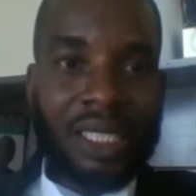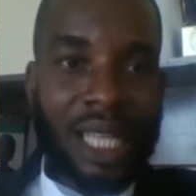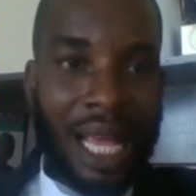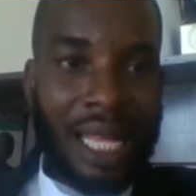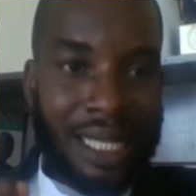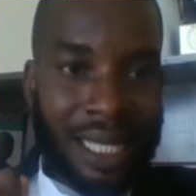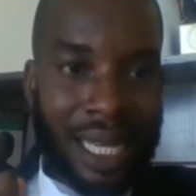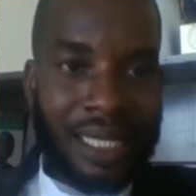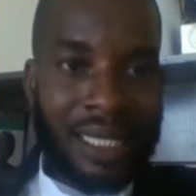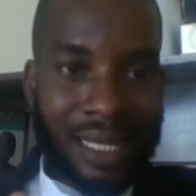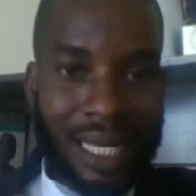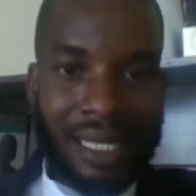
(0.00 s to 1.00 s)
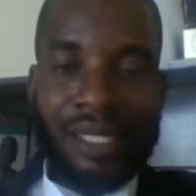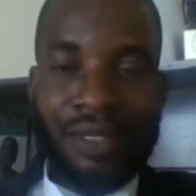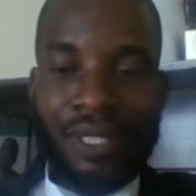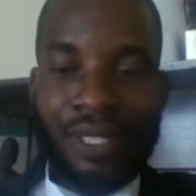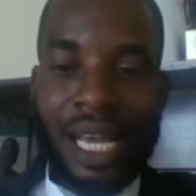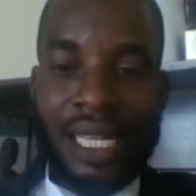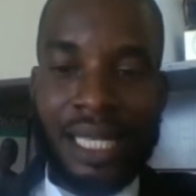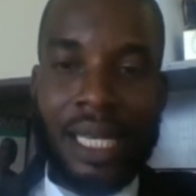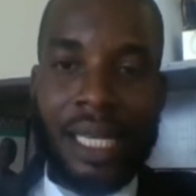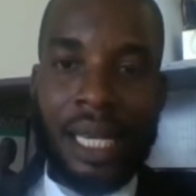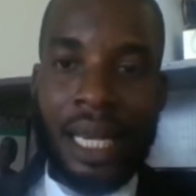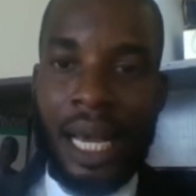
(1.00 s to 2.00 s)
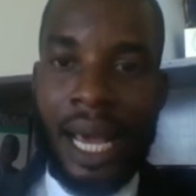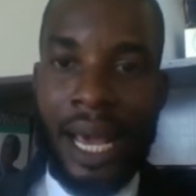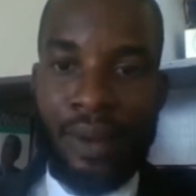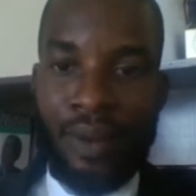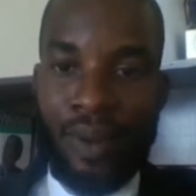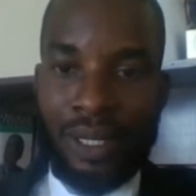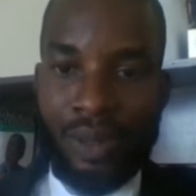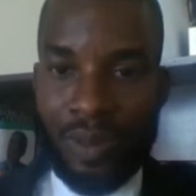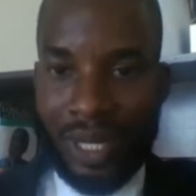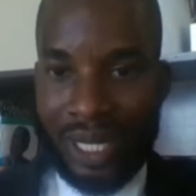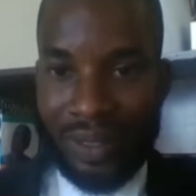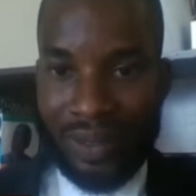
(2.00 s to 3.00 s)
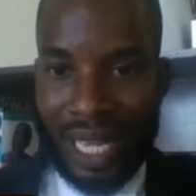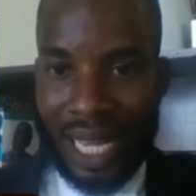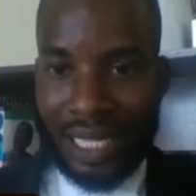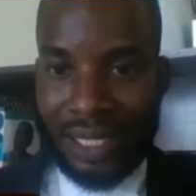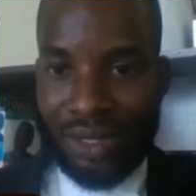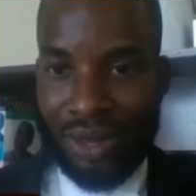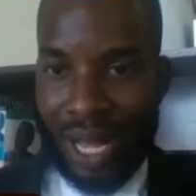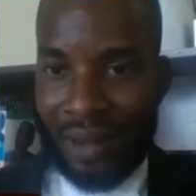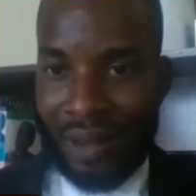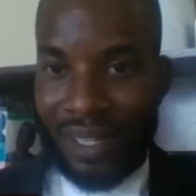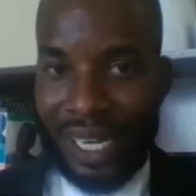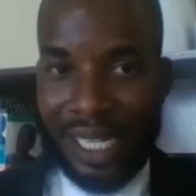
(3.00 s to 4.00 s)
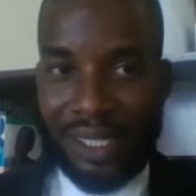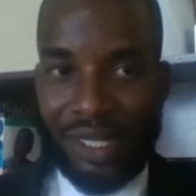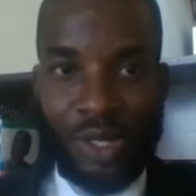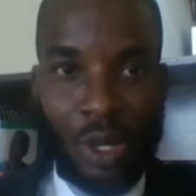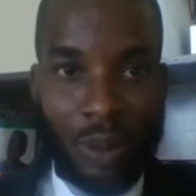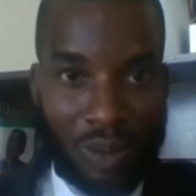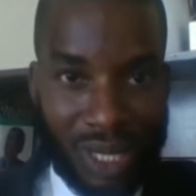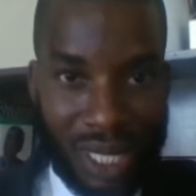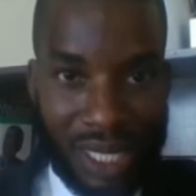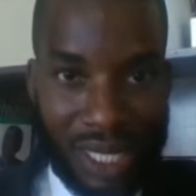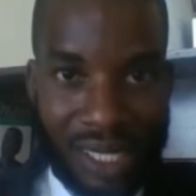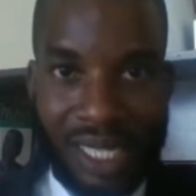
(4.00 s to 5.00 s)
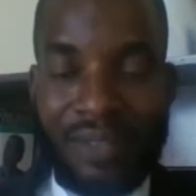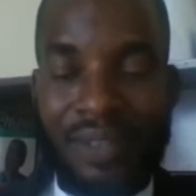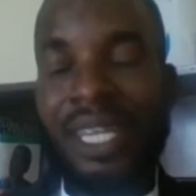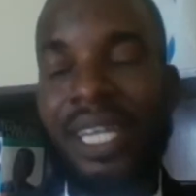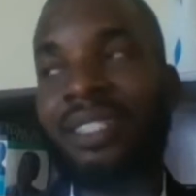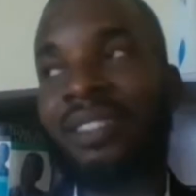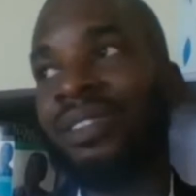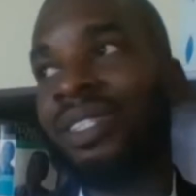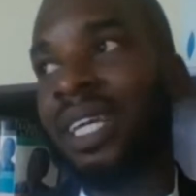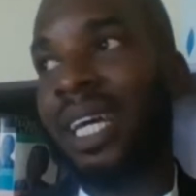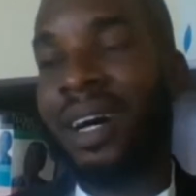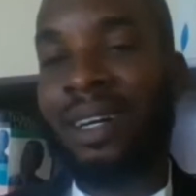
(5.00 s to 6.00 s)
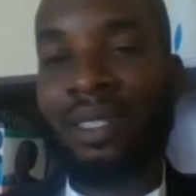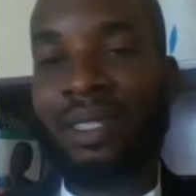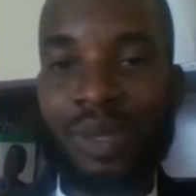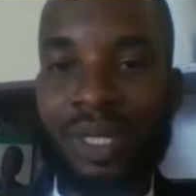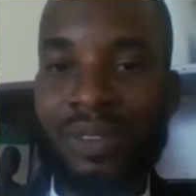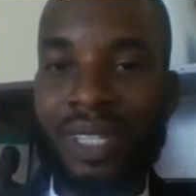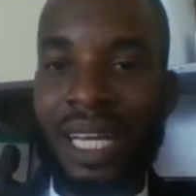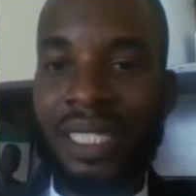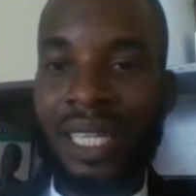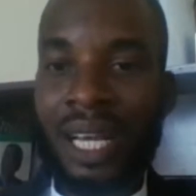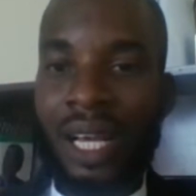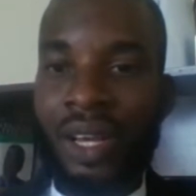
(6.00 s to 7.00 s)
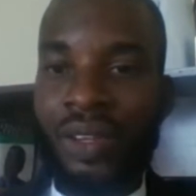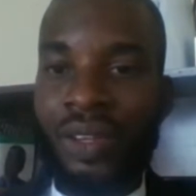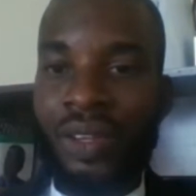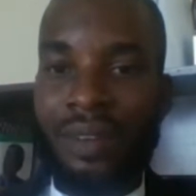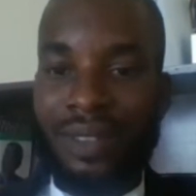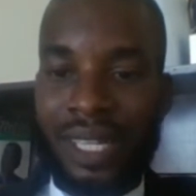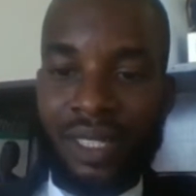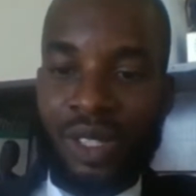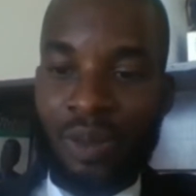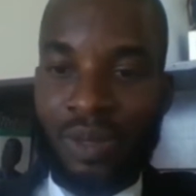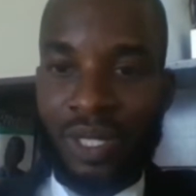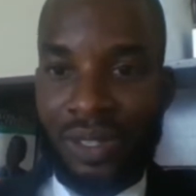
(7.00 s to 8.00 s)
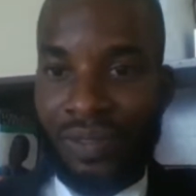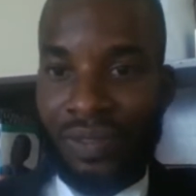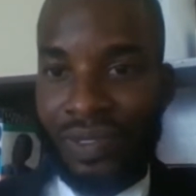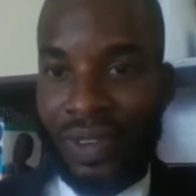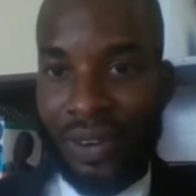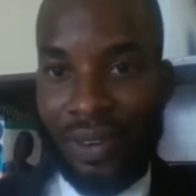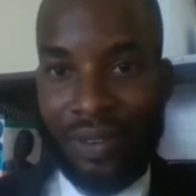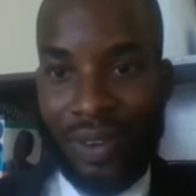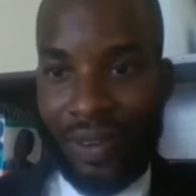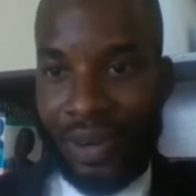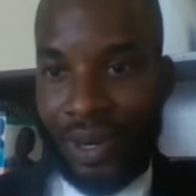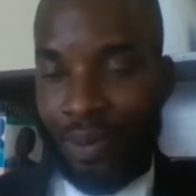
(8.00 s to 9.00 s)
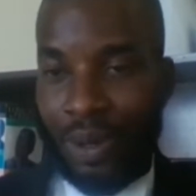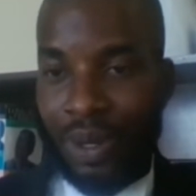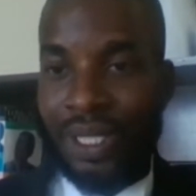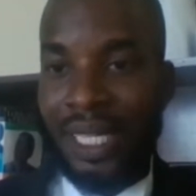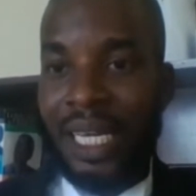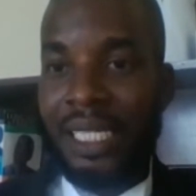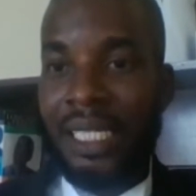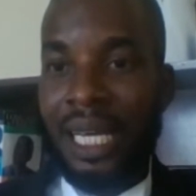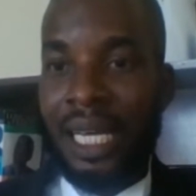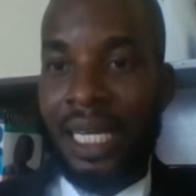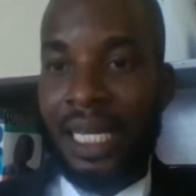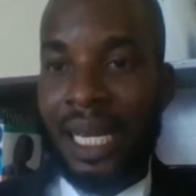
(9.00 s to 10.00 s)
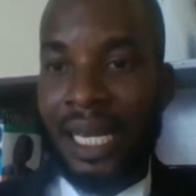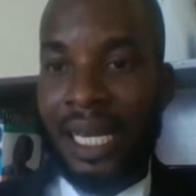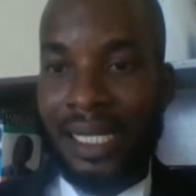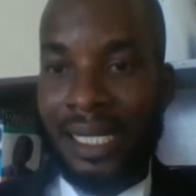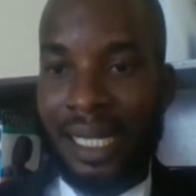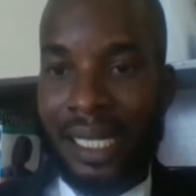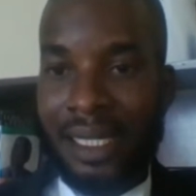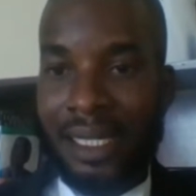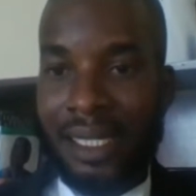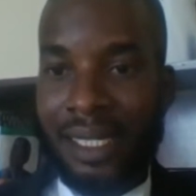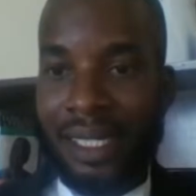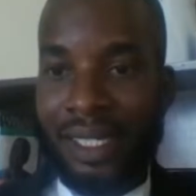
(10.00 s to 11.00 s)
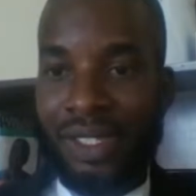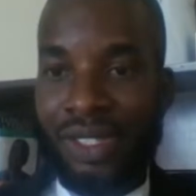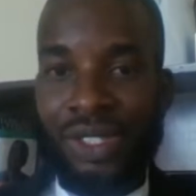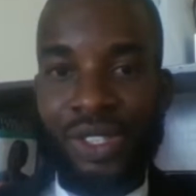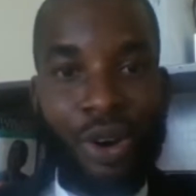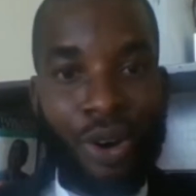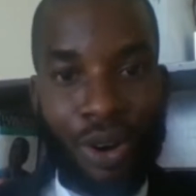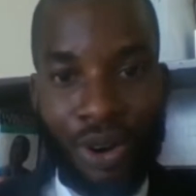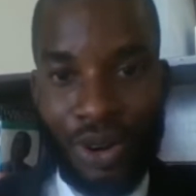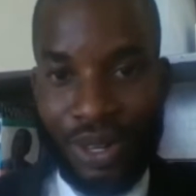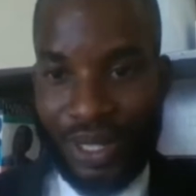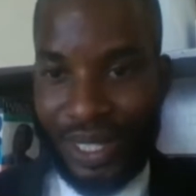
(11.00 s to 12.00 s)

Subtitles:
that is for that. I want to believe that you have learned something significant today. I want to believe that you have learned something very, very important. Like I said, this is your